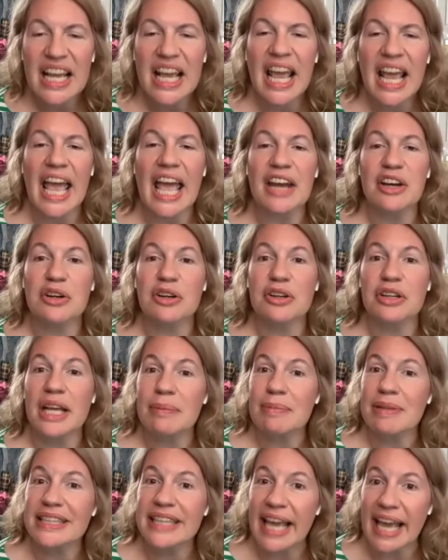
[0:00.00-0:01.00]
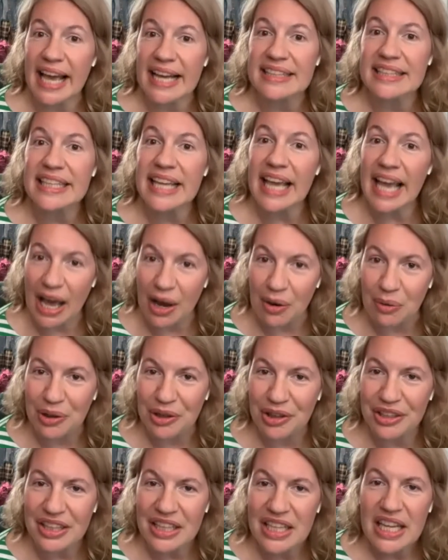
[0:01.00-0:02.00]
And her name is Cassie
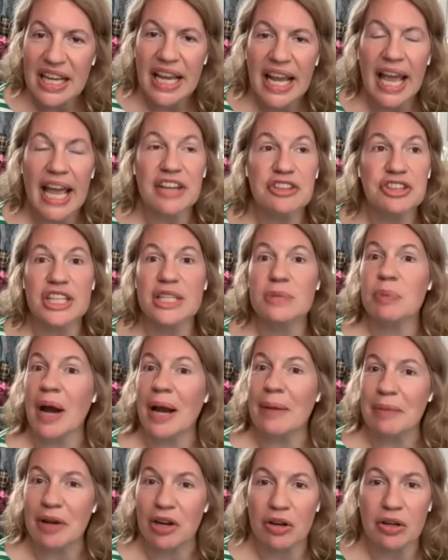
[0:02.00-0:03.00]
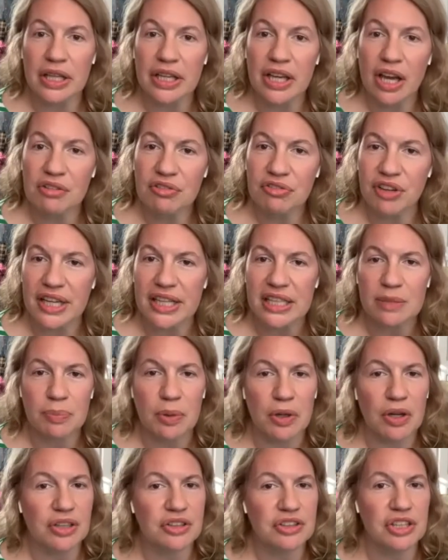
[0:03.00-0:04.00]
Howard. And she's primarily on
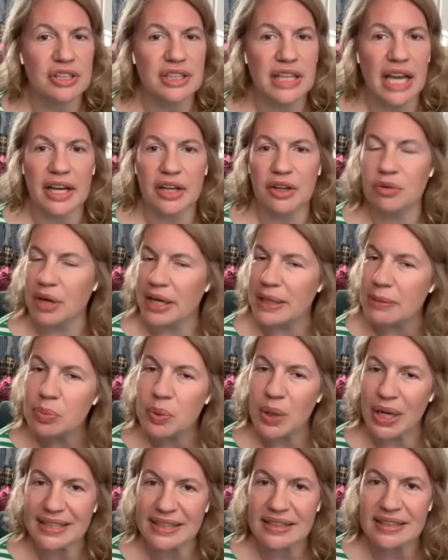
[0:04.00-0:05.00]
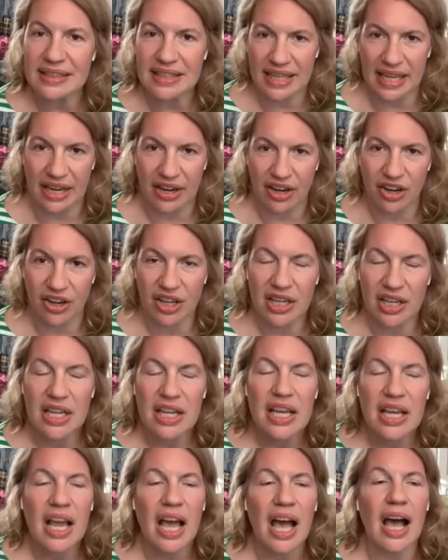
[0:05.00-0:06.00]
Facebook. She's got a great presence there.
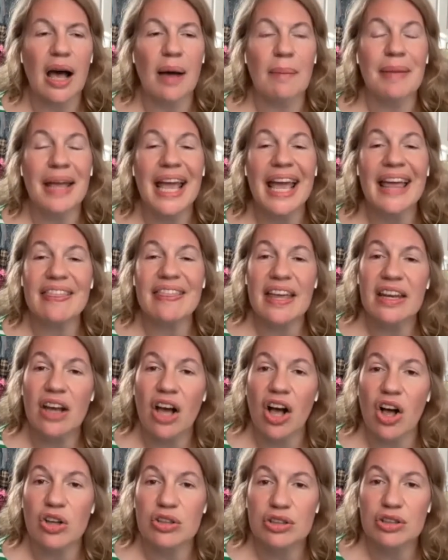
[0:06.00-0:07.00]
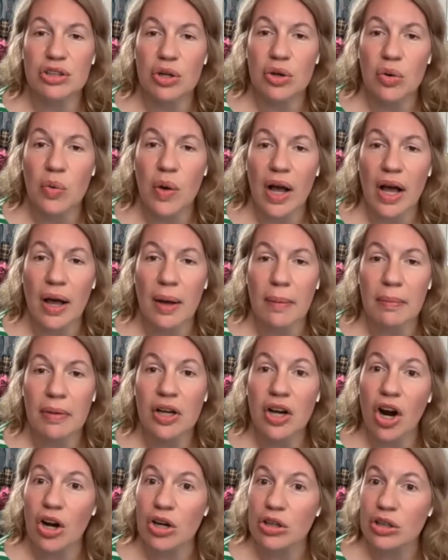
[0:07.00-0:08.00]
And then also
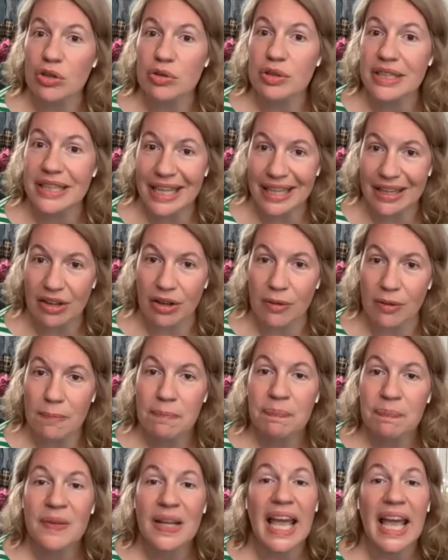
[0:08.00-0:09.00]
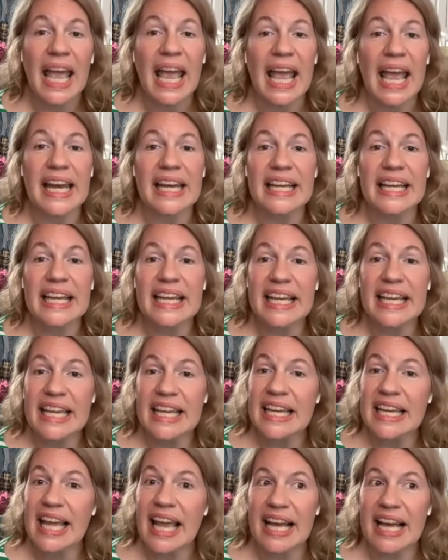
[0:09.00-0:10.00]
Carlos Gill. And
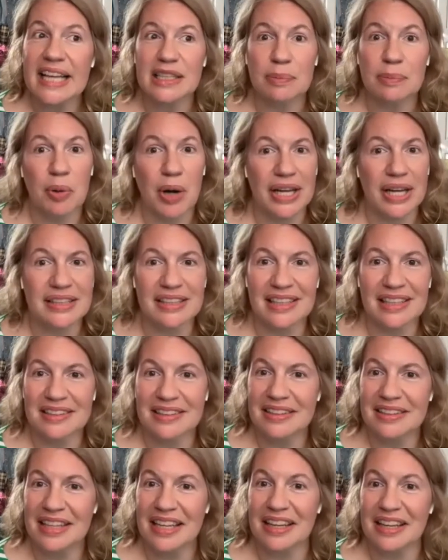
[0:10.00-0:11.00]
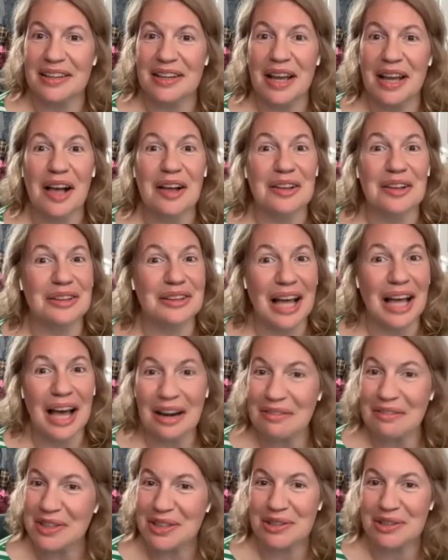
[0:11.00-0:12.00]
he has a presence in a lot
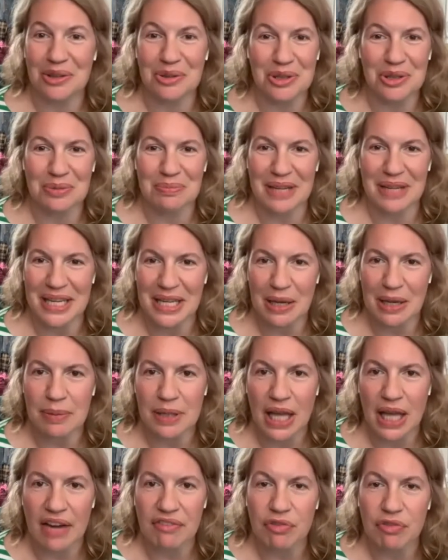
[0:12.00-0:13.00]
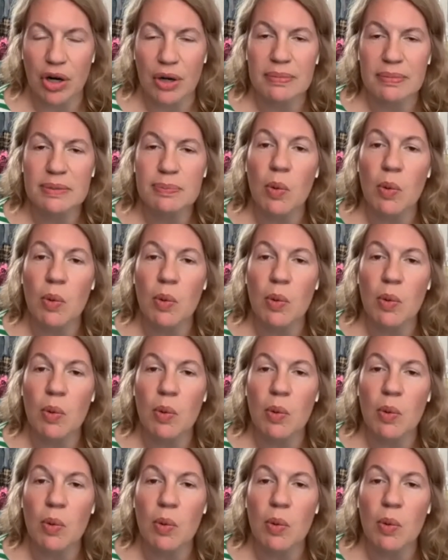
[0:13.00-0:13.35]
of the social media platforms.